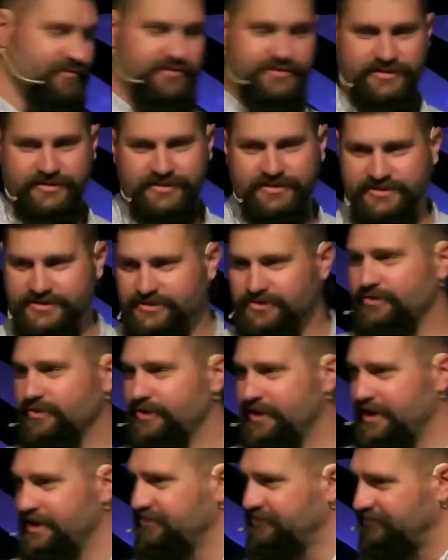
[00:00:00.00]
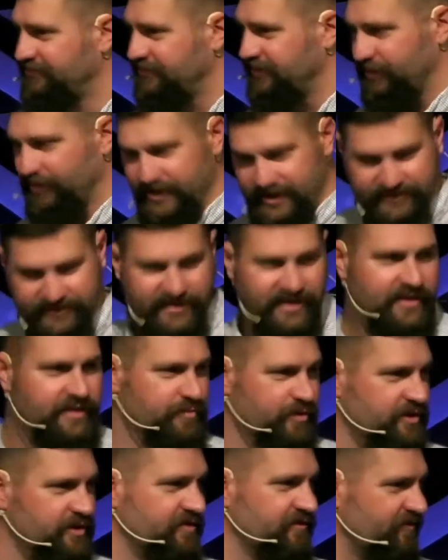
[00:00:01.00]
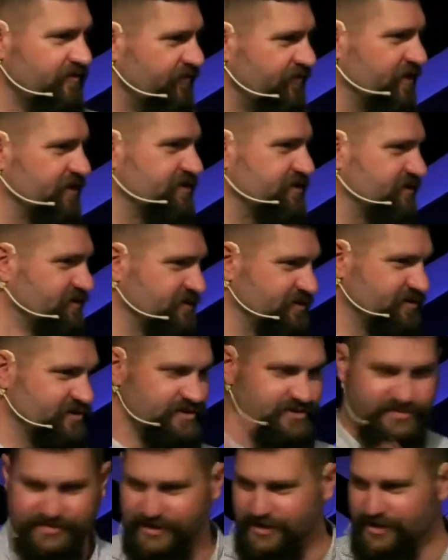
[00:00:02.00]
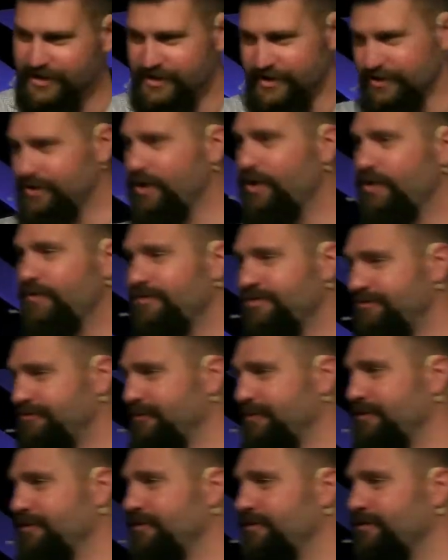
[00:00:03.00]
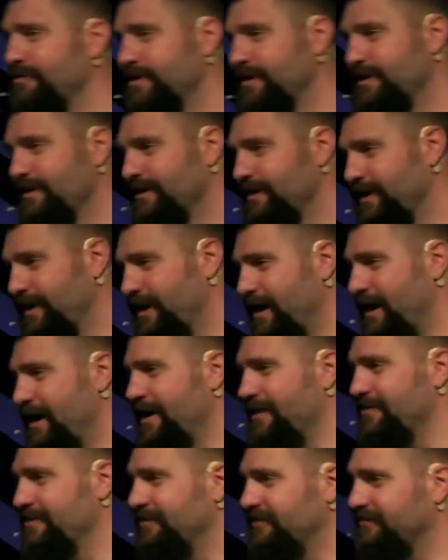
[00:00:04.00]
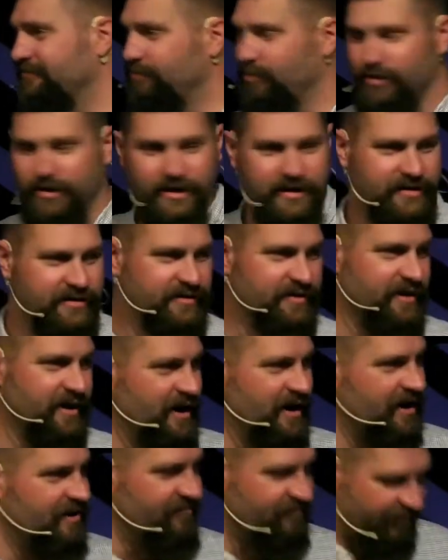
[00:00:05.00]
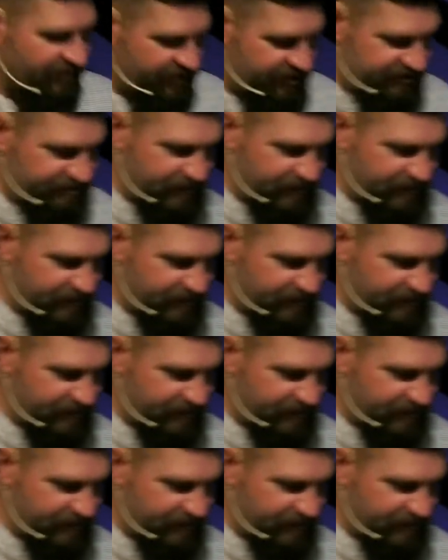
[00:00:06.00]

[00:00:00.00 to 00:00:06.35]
we should just do a series on the book of Ephesians and just go through uh, this book uh, verse